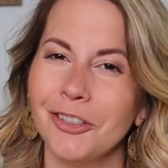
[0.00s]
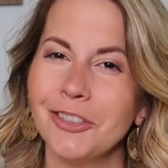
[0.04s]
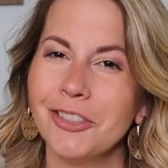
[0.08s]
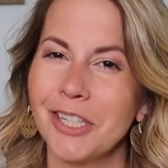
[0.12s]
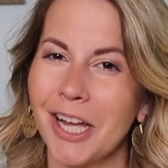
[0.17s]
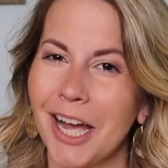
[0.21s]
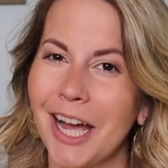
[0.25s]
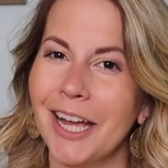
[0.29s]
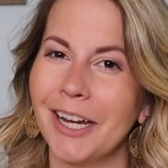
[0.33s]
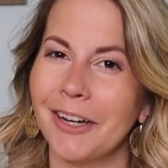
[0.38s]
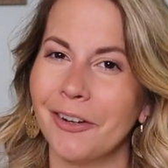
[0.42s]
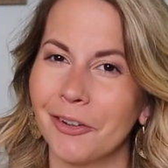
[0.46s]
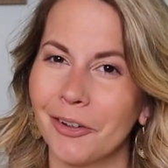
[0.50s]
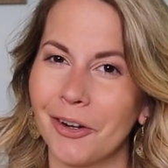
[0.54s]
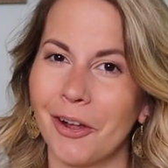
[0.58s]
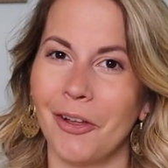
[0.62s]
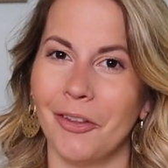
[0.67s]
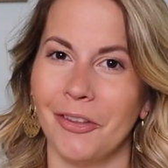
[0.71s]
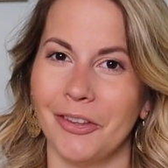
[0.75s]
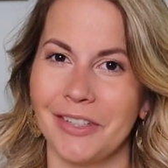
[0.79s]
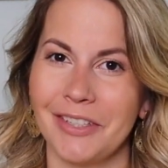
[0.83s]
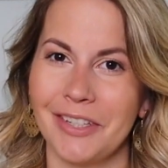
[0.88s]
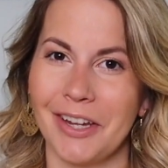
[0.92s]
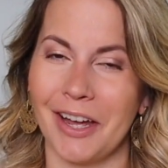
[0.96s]
you're tired
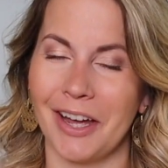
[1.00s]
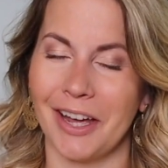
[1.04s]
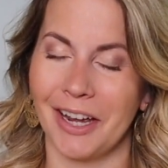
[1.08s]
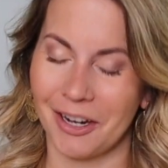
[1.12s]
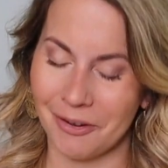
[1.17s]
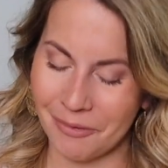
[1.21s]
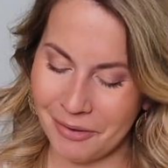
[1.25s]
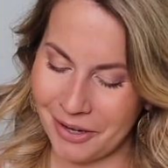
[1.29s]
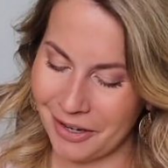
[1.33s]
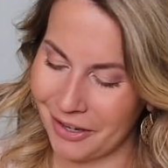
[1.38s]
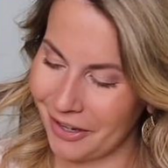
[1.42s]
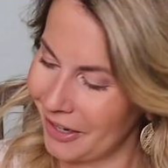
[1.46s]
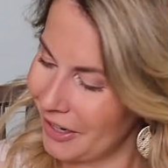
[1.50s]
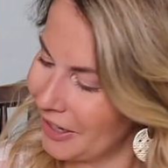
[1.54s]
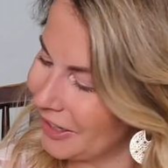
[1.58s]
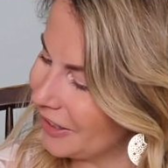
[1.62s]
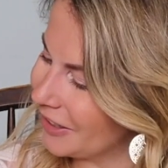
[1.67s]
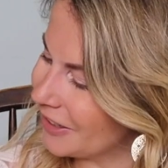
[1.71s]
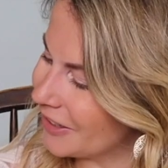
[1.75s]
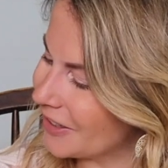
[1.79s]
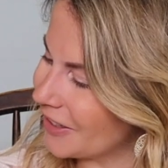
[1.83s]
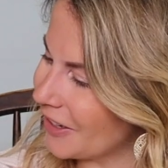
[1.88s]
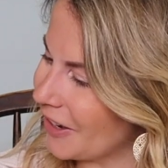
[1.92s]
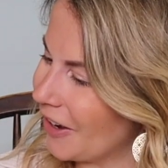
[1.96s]
all the time.
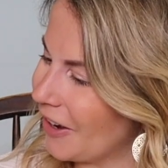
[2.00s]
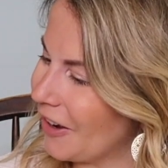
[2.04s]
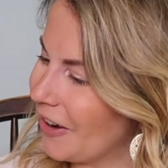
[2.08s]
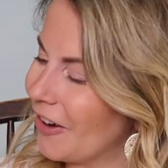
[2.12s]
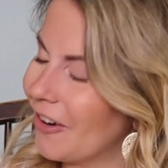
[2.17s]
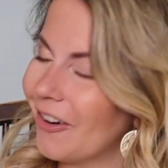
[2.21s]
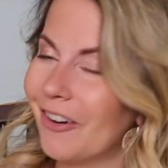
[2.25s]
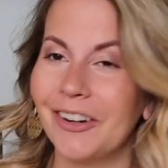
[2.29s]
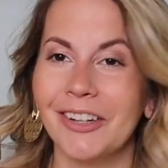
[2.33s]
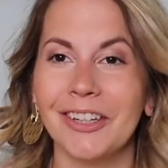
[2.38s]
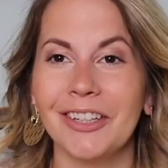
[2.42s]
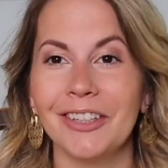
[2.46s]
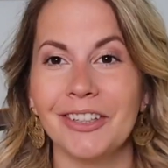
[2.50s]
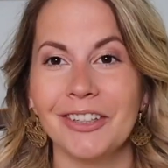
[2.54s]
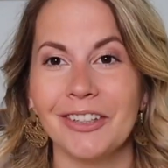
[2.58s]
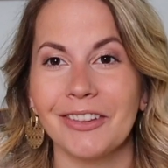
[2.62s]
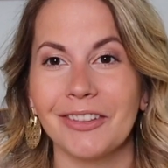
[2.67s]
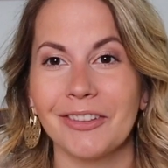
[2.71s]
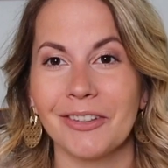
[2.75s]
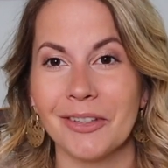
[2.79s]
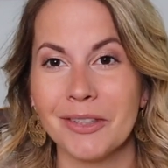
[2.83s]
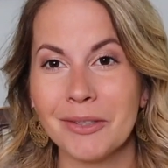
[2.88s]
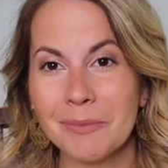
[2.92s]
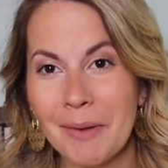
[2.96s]
So
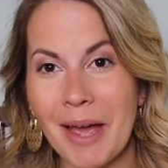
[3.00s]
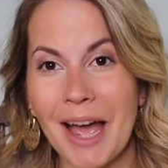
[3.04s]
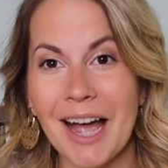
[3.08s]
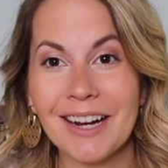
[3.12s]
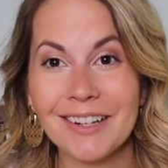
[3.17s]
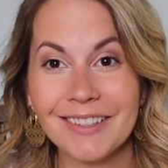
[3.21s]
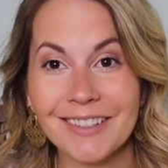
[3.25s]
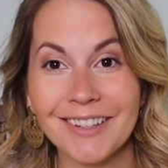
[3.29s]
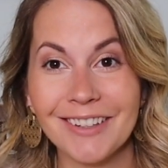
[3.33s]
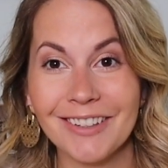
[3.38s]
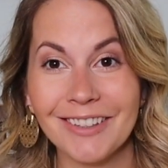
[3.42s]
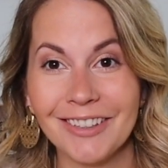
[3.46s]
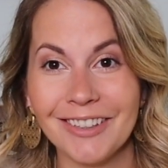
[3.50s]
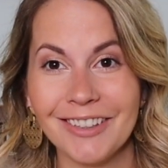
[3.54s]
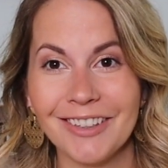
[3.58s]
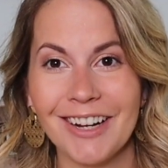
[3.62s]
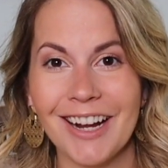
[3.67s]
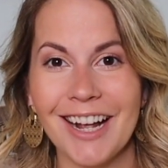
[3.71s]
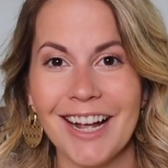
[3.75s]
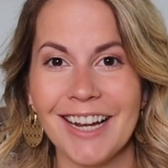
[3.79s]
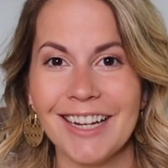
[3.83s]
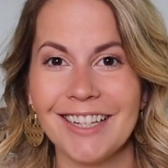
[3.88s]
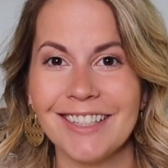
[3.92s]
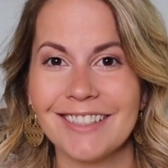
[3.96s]
those bags under your
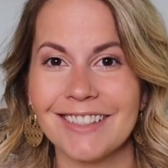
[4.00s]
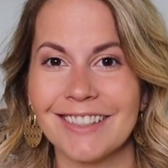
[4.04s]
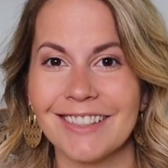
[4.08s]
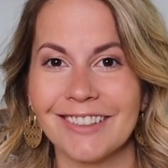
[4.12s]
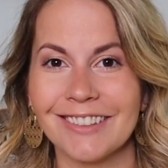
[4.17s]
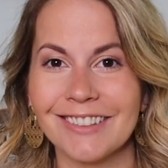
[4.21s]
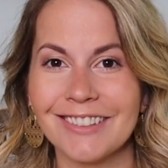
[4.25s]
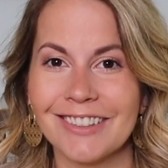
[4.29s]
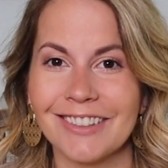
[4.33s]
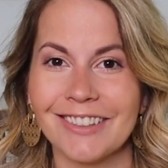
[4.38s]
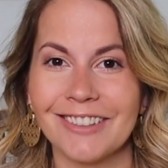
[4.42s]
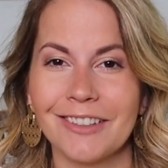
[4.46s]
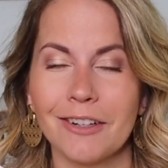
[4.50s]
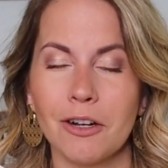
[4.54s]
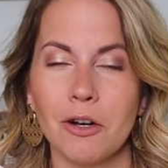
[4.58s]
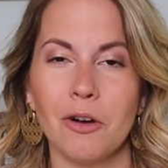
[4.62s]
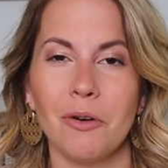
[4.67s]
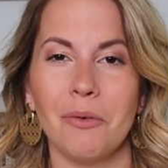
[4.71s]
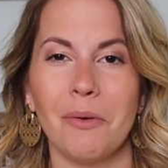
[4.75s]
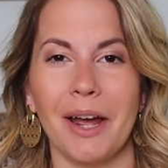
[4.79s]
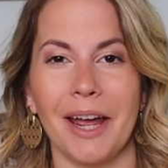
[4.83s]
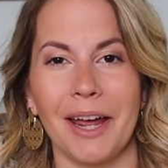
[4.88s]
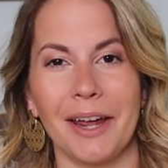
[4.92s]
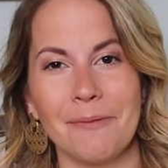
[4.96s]
eyes, those don't go
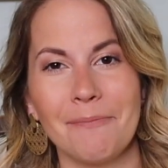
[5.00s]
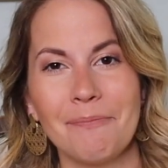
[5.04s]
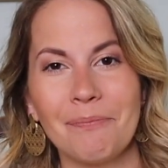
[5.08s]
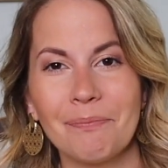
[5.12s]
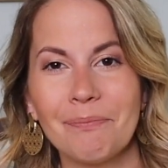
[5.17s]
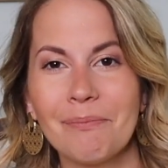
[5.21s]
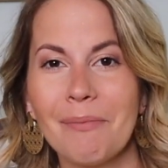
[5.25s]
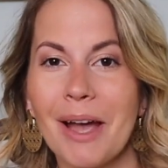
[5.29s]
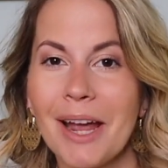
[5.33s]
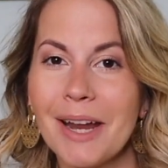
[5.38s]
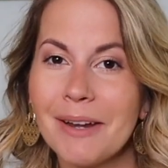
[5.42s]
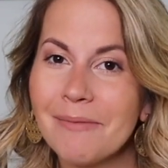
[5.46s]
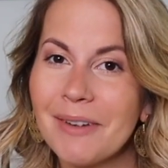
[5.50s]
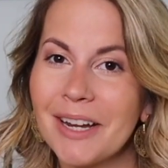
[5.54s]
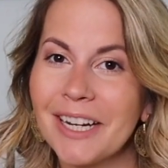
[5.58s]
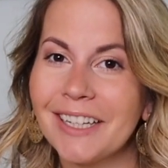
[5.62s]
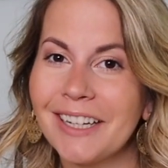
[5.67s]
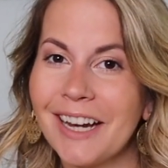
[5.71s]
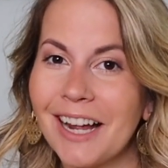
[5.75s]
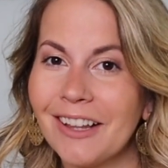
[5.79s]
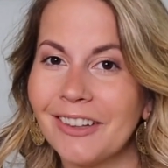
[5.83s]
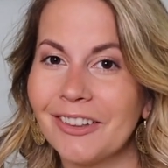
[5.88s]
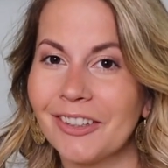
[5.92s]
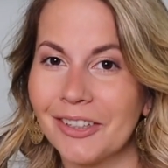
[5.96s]
away. Mine
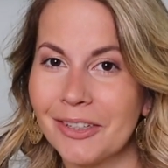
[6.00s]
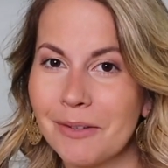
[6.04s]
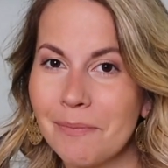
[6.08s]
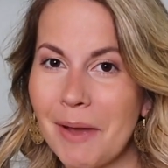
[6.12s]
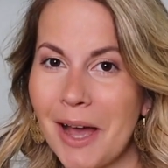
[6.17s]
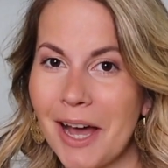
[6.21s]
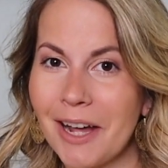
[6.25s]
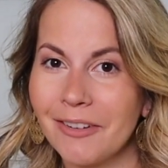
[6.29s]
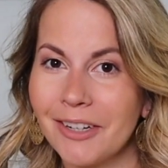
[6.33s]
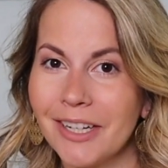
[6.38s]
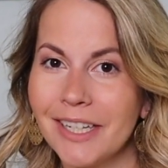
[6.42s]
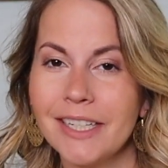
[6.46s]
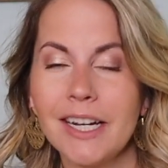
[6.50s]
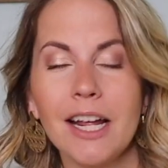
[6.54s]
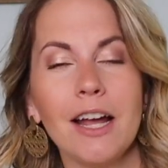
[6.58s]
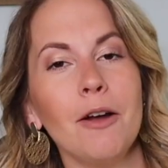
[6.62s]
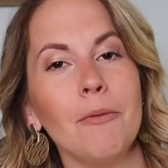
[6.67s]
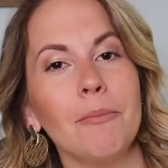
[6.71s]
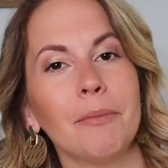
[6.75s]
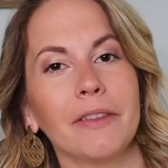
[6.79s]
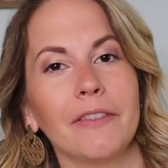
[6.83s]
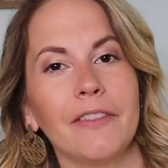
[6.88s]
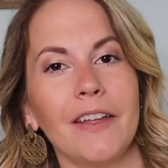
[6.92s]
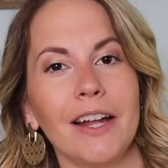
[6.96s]
might not look bad right
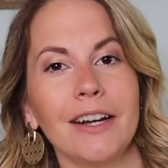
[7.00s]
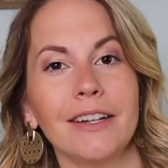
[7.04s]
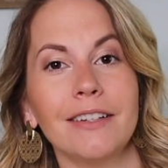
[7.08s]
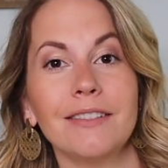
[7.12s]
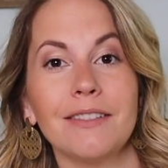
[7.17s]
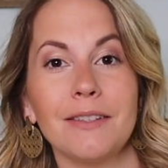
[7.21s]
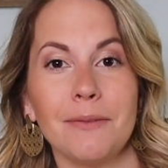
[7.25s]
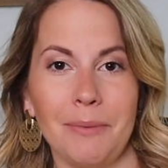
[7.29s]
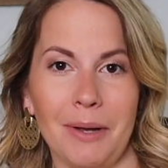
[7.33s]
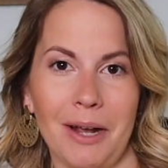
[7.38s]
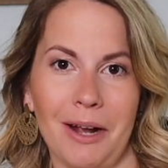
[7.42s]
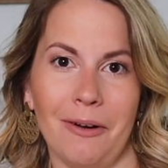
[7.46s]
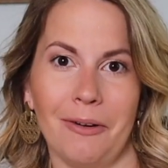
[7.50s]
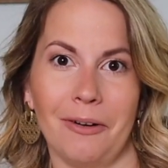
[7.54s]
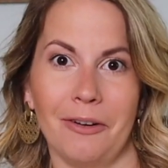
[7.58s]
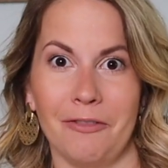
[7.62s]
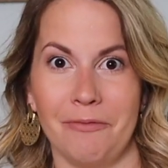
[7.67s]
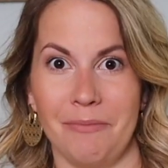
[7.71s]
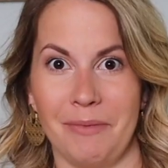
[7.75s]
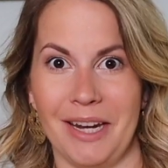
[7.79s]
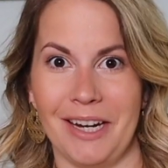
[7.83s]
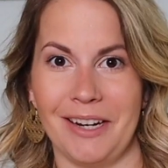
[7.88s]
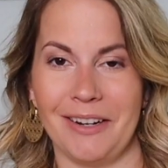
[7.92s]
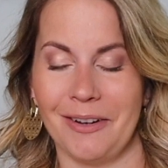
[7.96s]
now, but that is the power
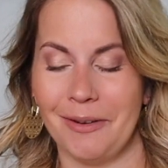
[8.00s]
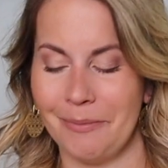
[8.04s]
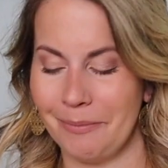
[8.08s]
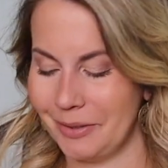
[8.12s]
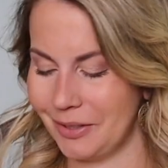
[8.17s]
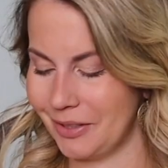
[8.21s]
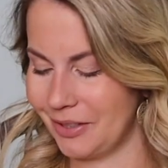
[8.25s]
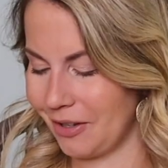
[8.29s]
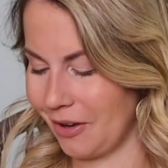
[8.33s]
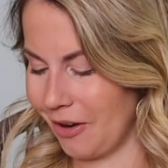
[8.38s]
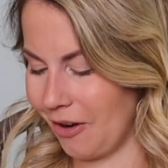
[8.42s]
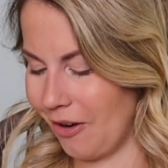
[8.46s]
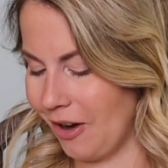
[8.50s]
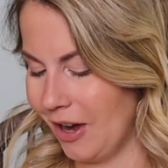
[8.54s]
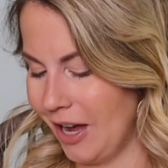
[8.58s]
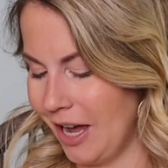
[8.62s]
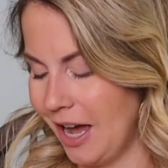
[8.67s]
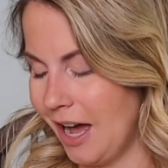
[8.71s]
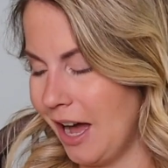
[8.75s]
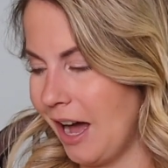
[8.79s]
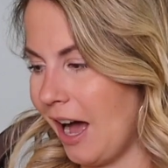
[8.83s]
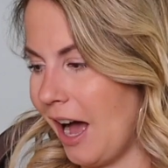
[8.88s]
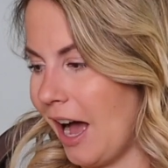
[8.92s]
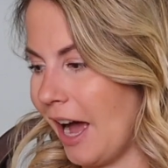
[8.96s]
of makeup. So
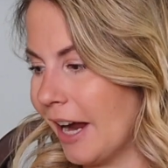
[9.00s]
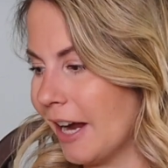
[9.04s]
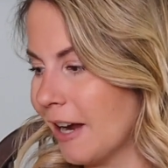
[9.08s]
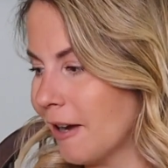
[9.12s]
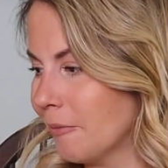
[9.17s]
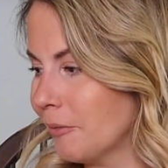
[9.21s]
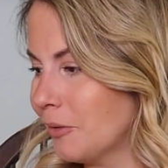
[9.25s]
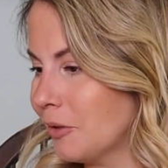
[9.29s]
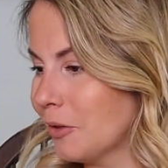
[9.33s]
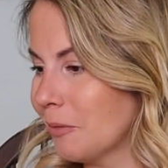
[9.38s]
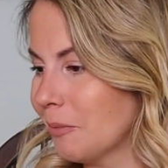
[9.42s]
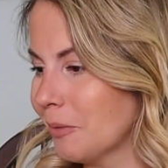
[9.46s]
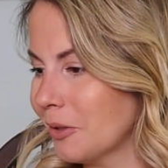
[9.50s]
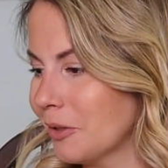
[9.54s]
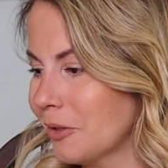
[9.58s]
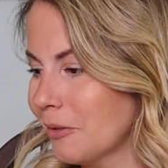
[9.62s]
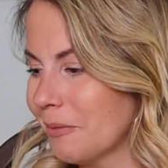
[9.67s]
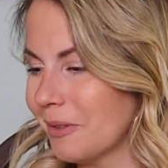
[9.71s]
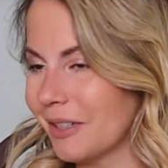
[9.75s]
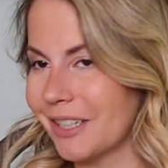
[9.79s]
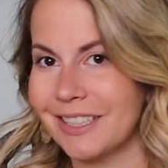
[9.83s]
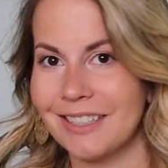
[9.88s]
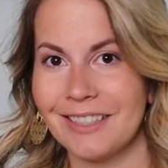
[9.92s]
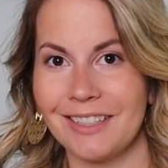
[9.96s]
I am super,
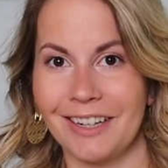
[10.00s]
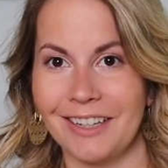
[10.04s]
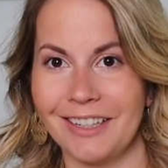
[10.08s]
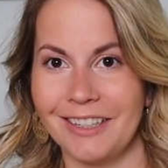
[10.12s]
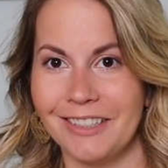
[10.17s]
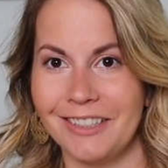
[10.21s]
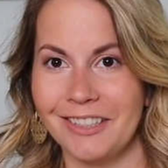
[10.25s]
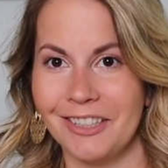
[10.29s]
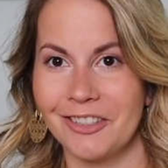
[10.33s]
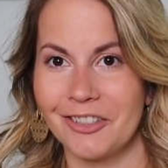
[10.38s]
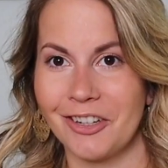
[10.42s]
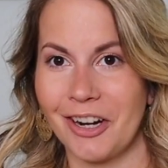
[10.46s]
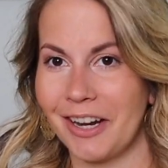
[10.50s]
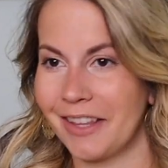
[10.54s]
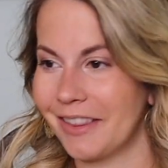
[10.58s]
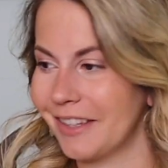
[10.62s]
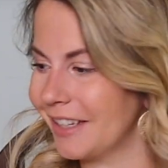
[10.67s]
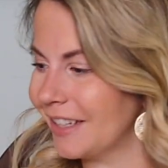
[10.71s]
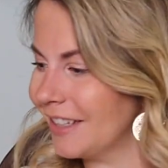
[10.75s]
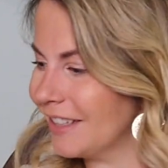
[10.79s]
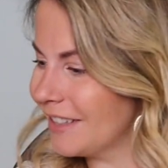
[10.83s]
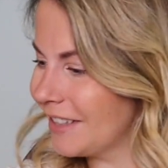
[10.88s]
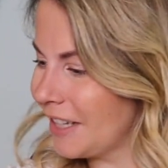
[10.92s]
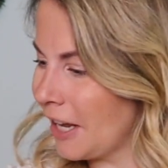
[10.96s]
super excited to try
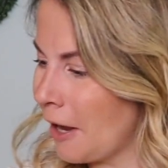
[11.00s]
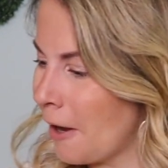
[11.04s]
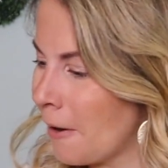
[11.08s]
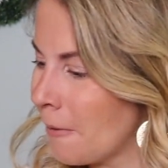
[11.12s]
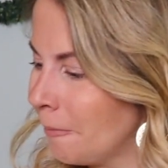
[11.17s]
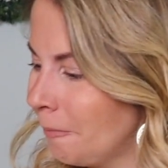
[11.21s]
these.